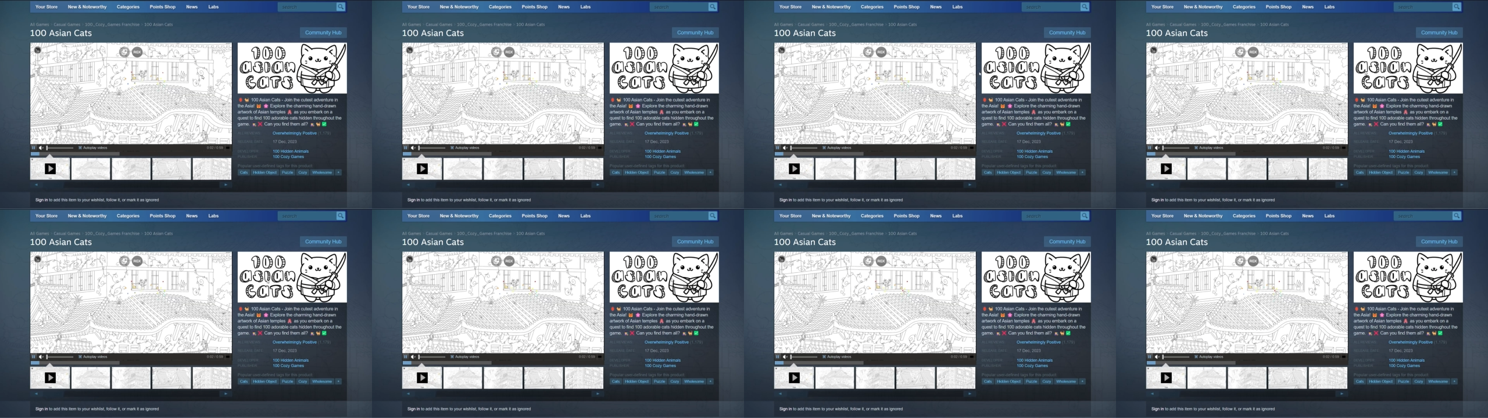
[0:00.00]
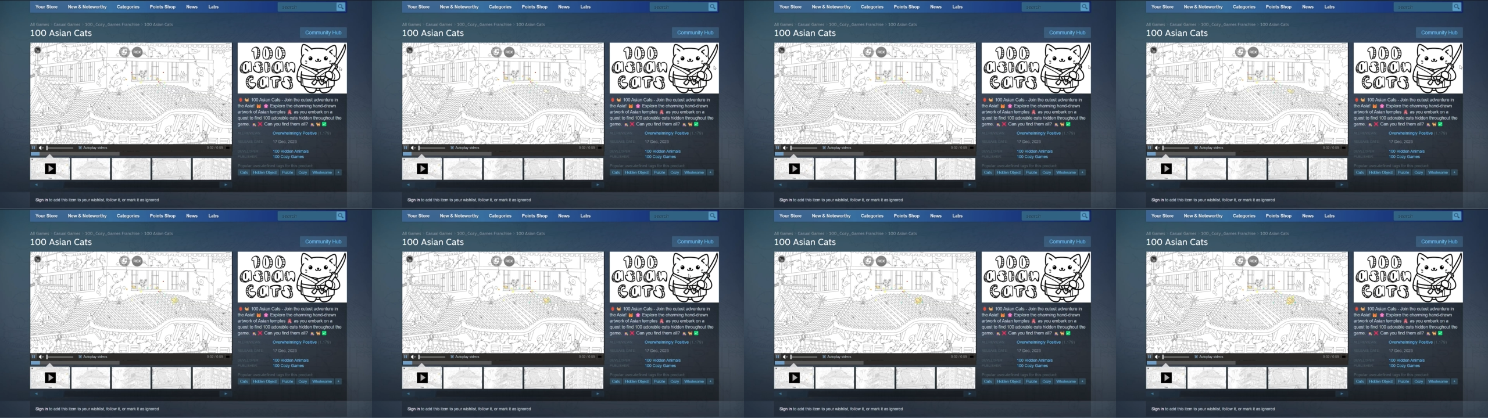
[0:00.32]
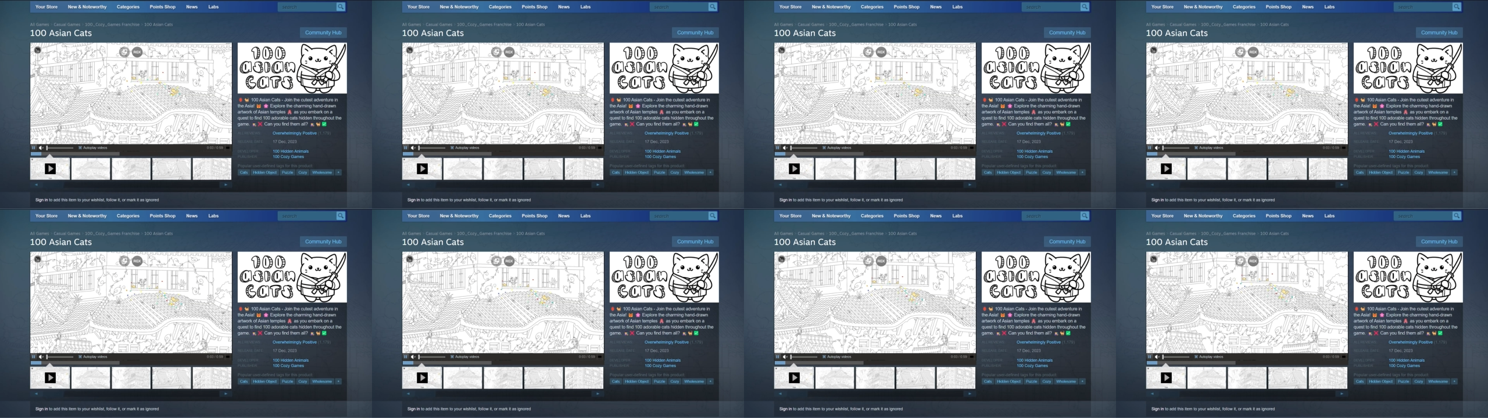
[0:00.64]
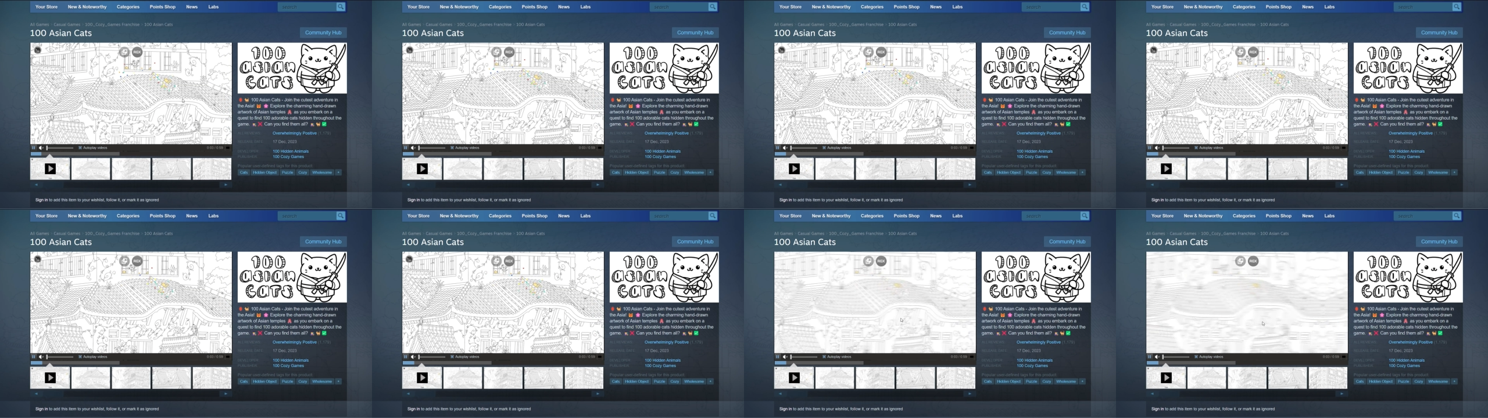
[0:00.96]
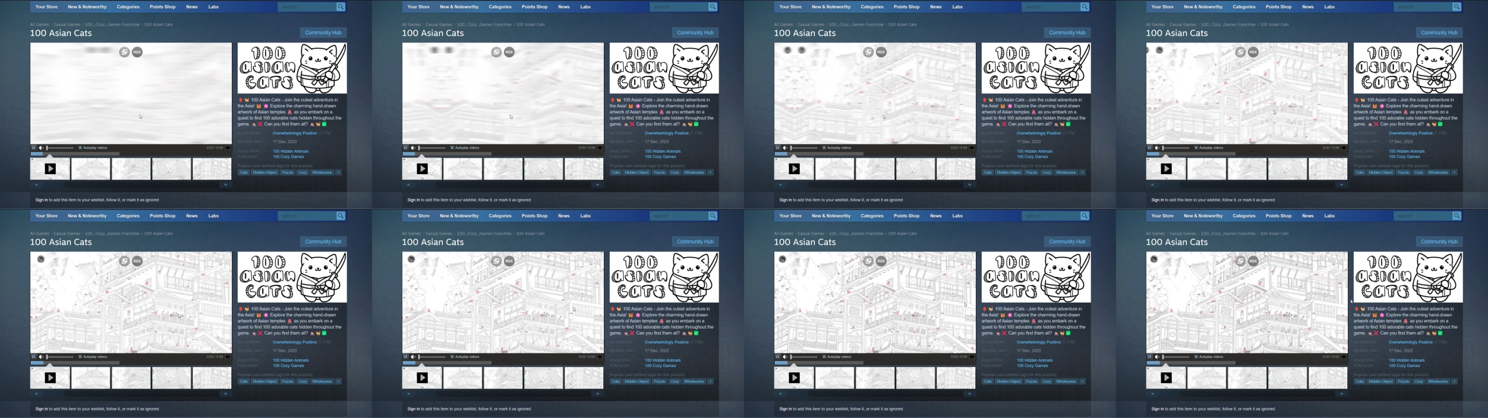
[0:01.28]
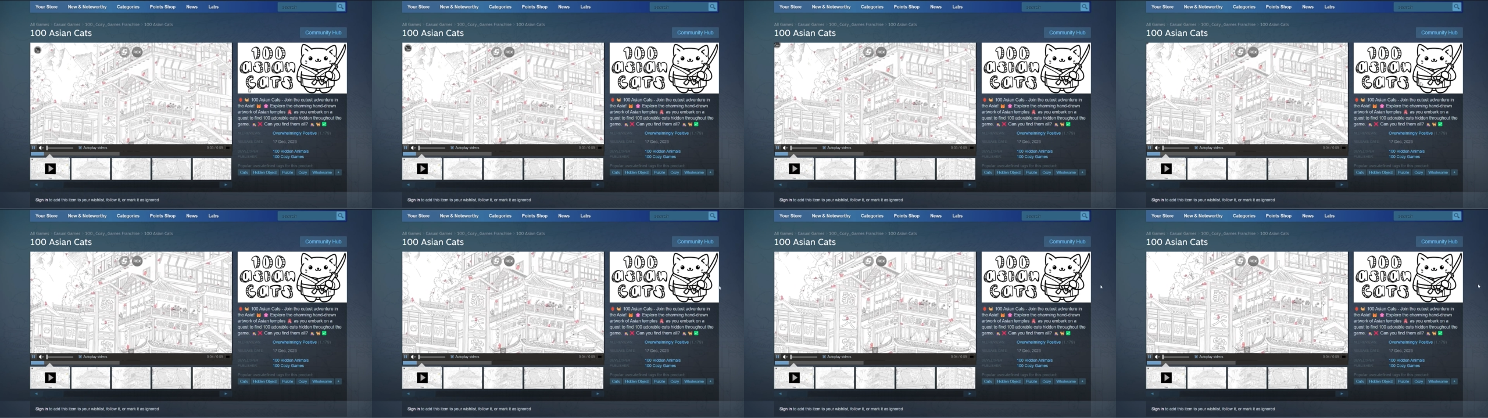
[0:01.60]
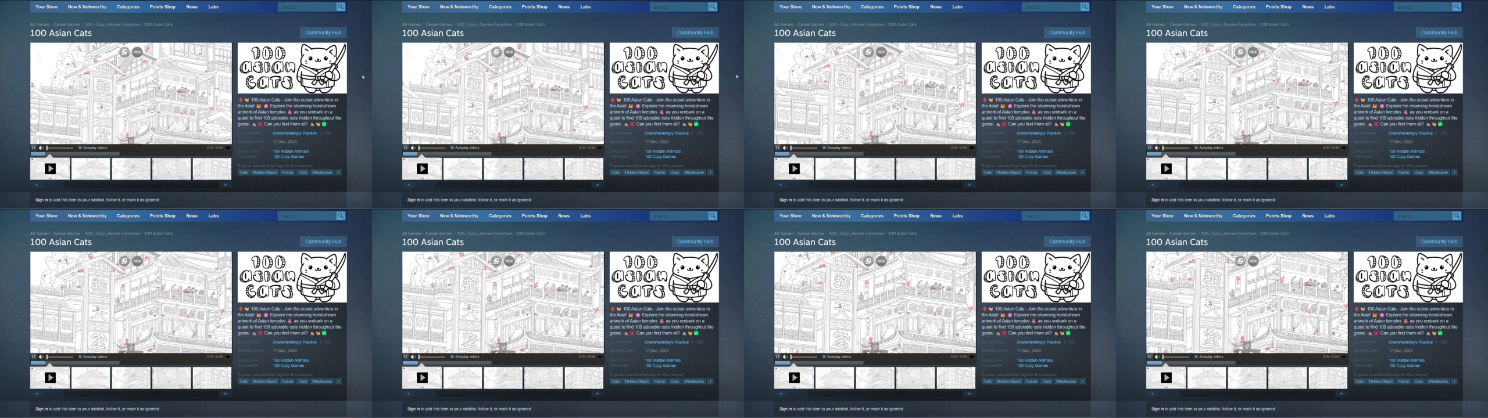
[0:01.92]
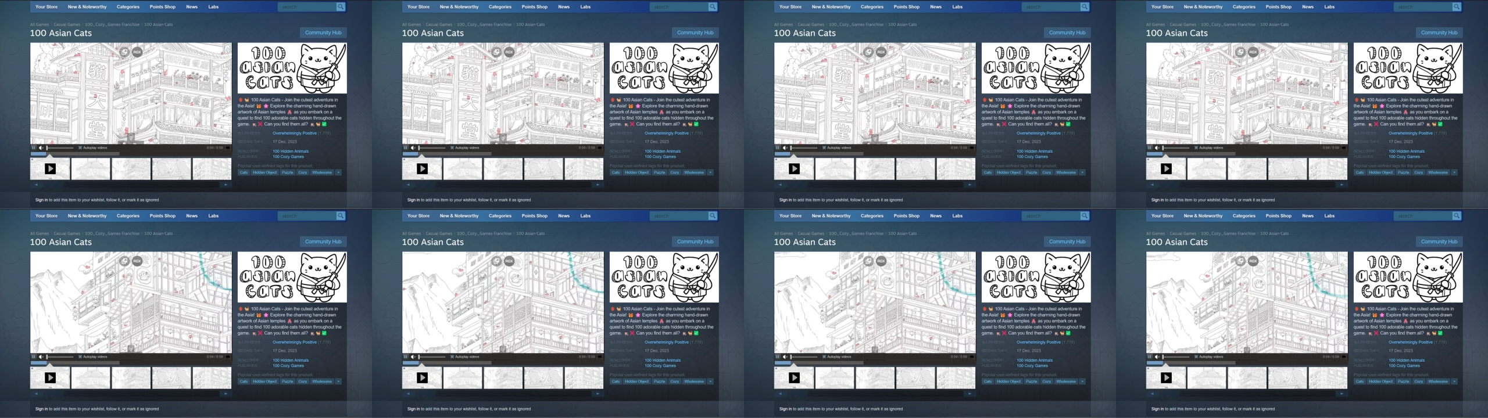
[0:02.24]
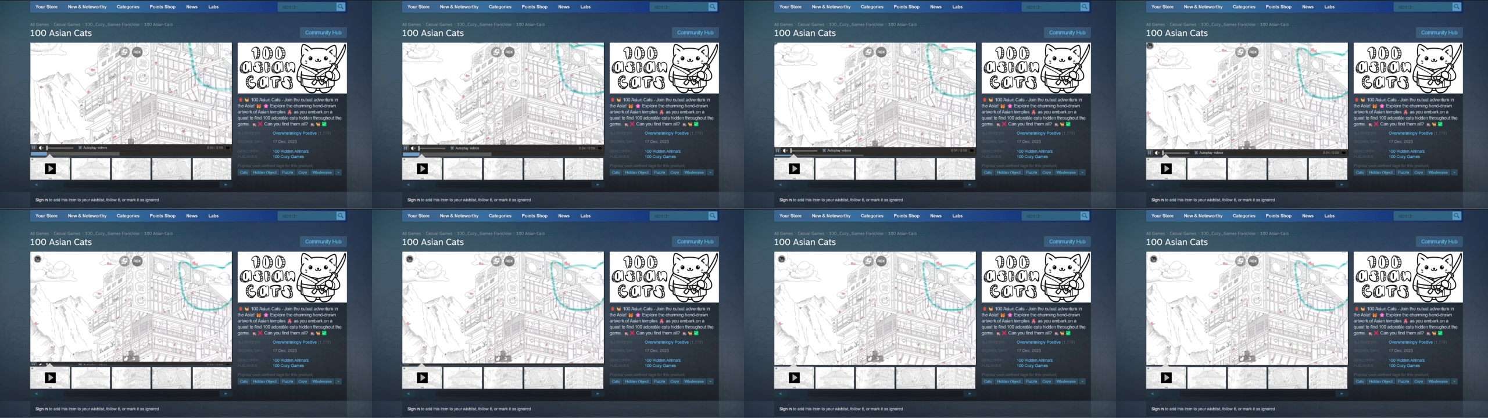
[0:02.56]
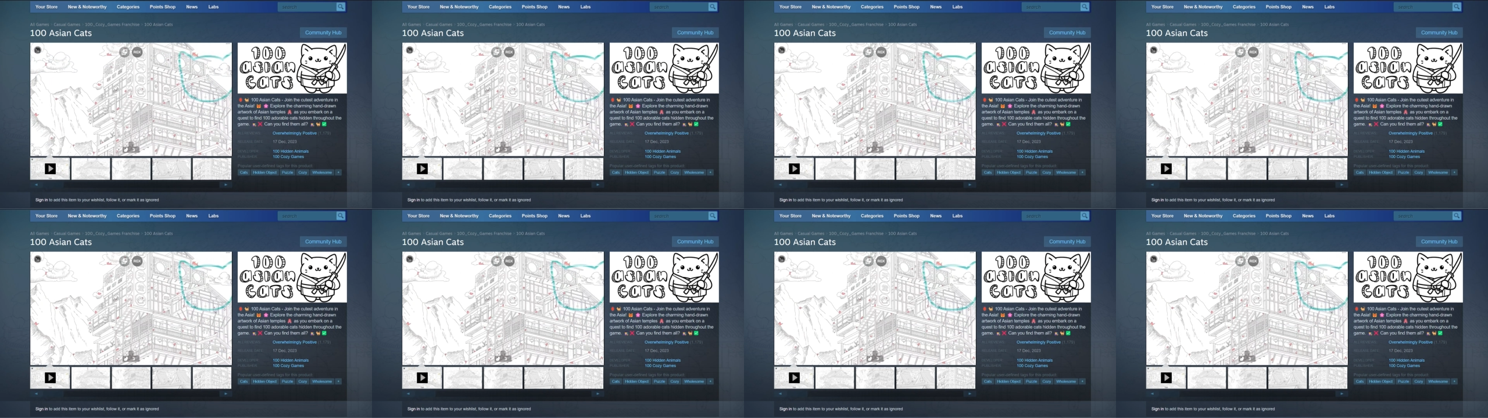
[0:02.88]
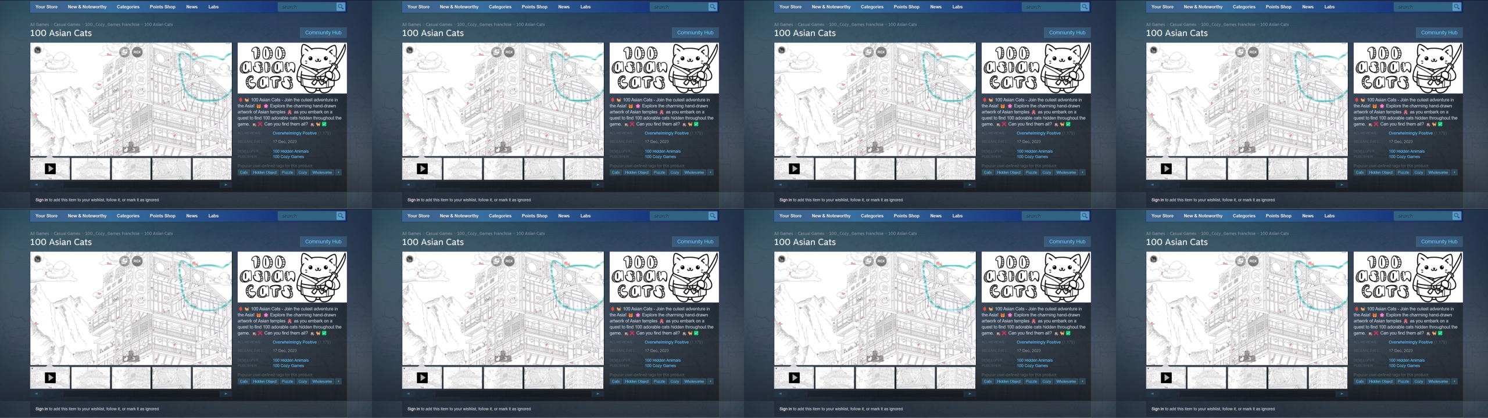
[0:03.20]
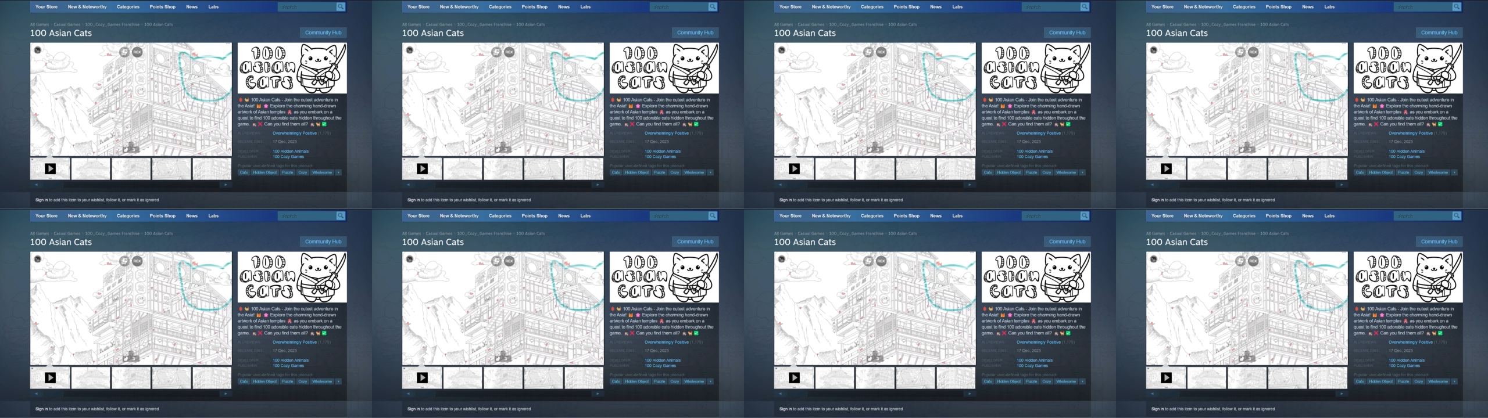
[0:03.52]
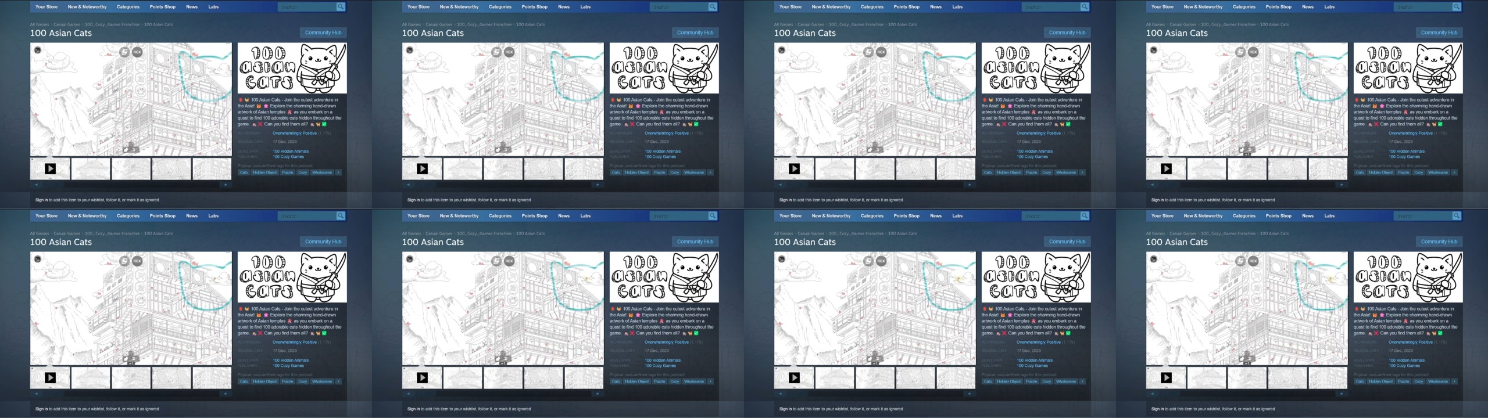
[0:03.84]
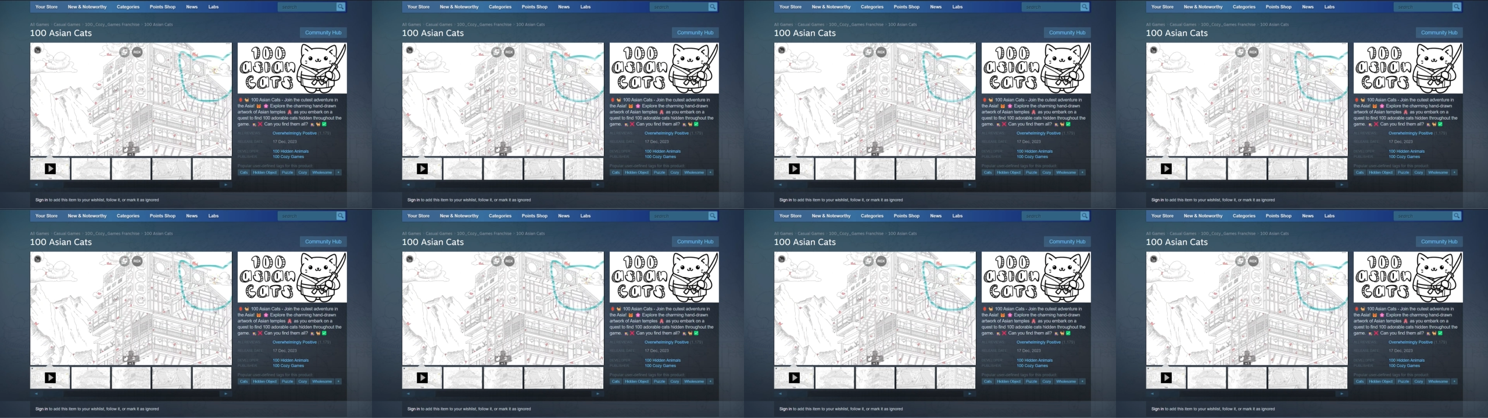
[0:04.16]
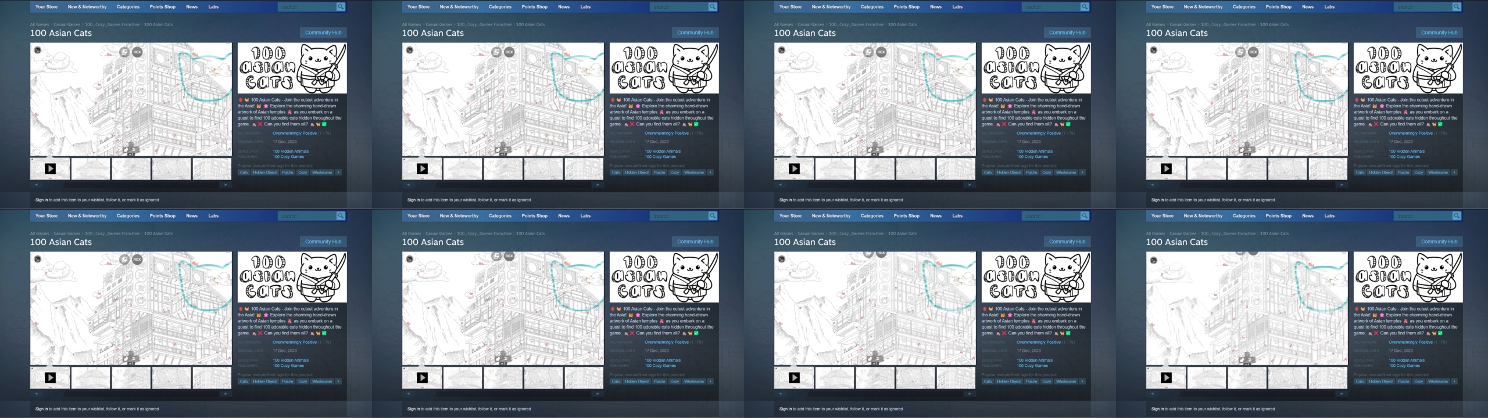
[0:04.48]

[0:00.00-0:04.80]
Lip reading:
No face is visible, so there are no lips to read.